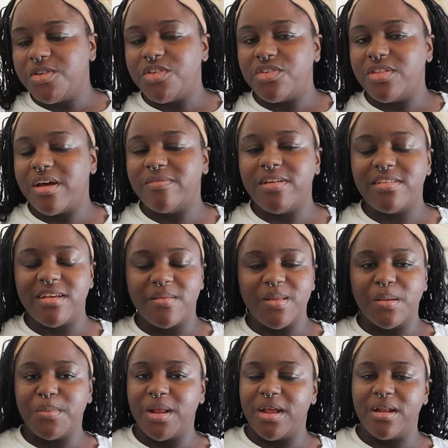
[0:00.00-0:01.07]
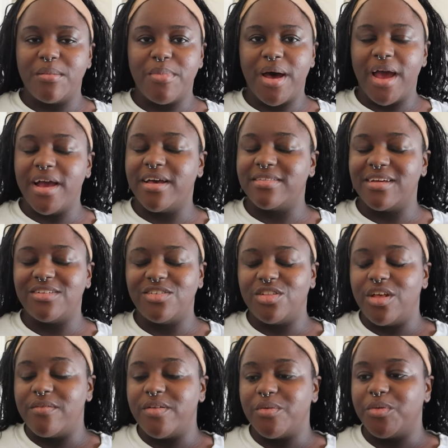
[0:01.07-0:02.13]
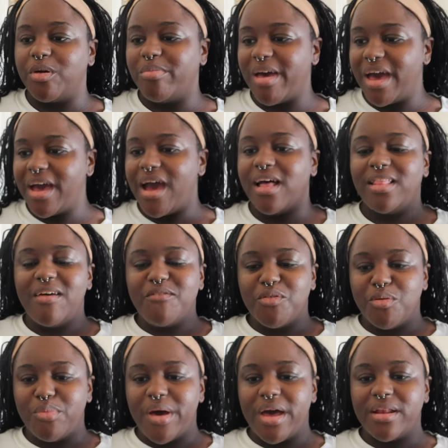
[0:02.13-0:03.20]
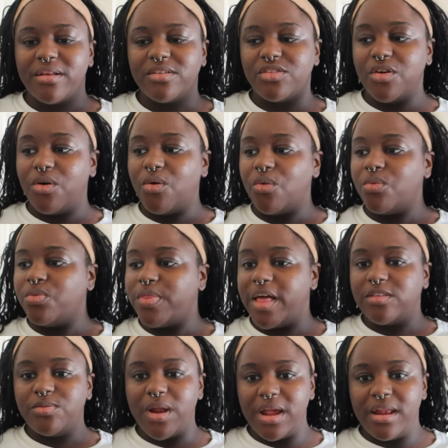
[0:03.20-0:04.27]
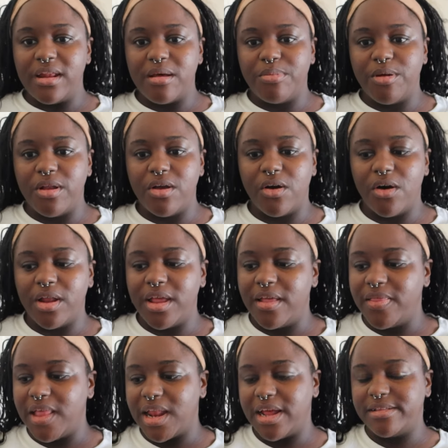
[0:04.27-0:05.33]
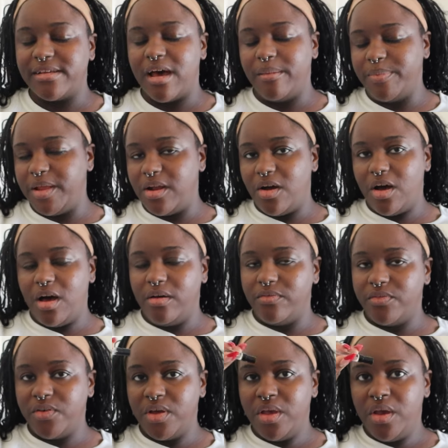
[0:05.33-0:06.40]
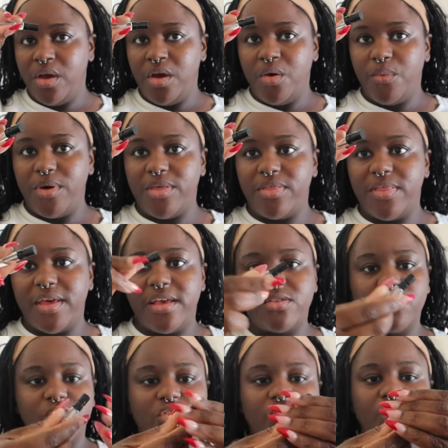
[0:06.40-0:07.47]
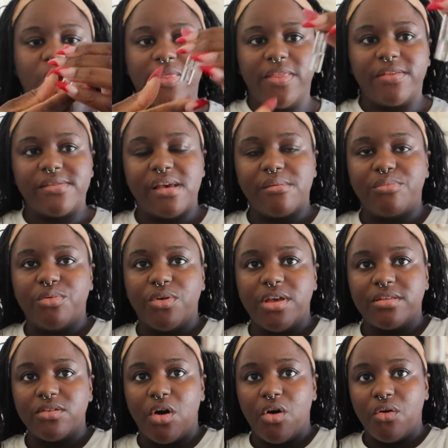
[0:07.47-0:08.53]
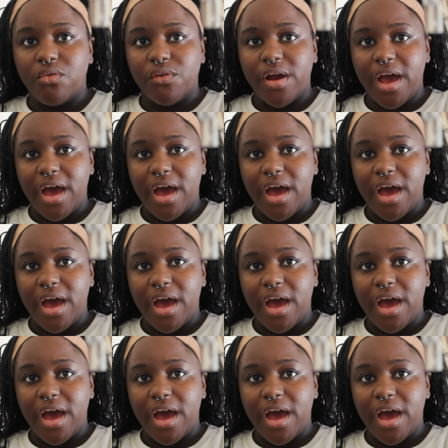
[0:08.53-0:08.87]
which is definitely something I'm gonna end up buying because I just love it real bad. I love it real bad. So that's what I ended up putting on, and then I topped it off with this, which is why the sample is over